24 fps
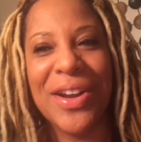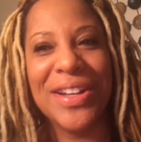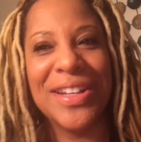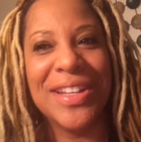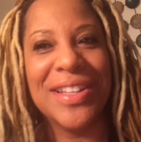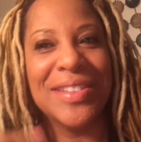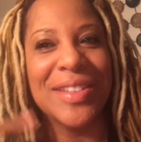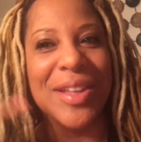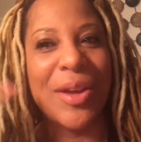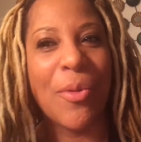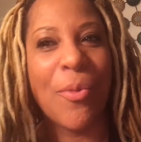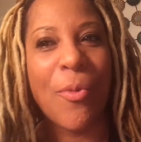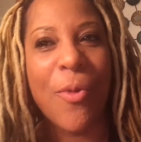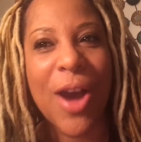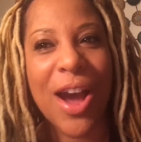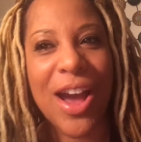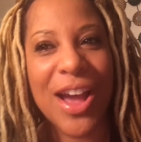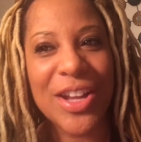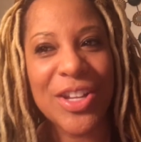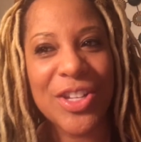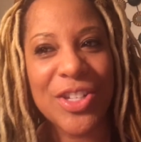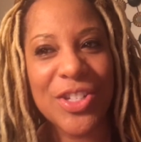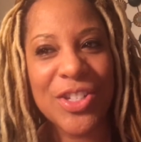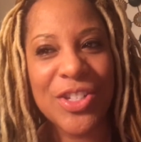And as I
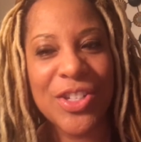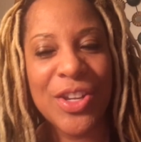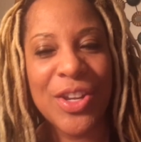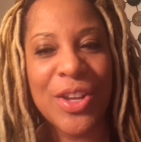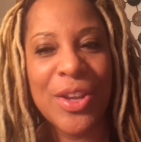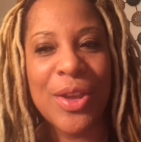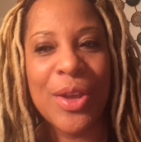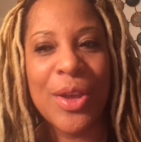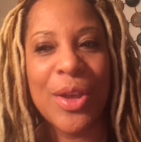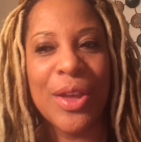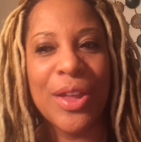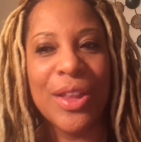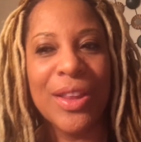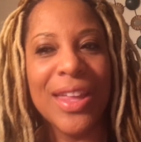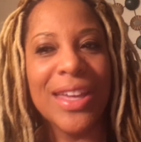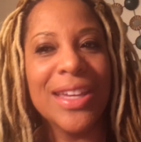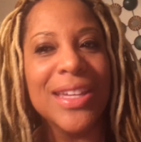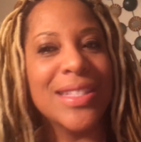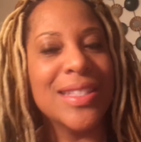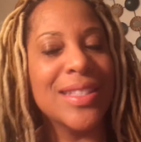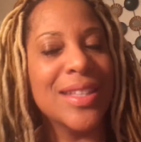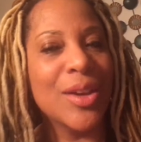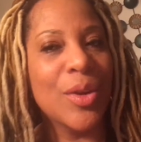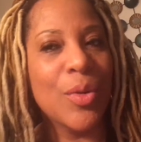watch, like I
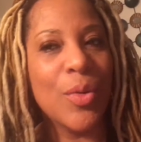said,